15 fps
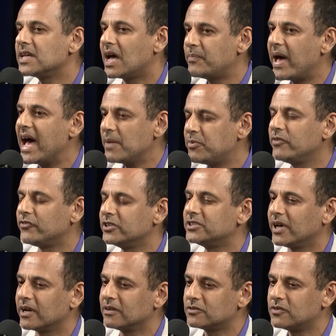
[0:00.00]
I'm happy
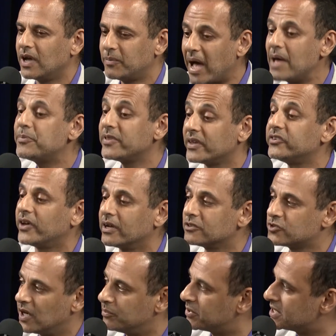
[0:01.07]
that Donald
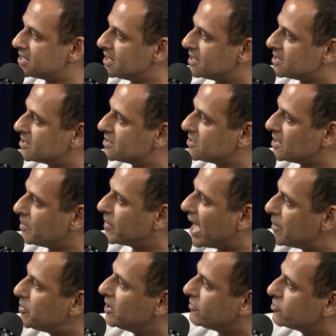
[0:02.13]
Trump exists. I'm
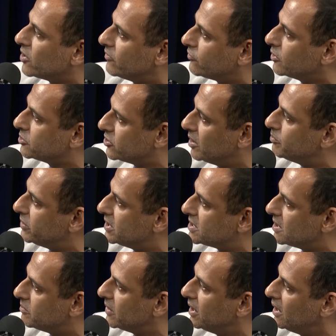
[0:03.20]
happy for
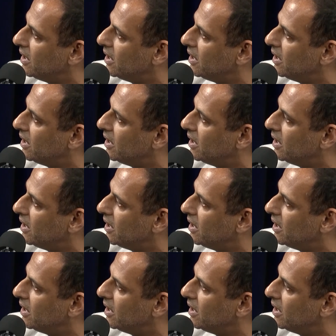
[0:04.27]
Trumpism.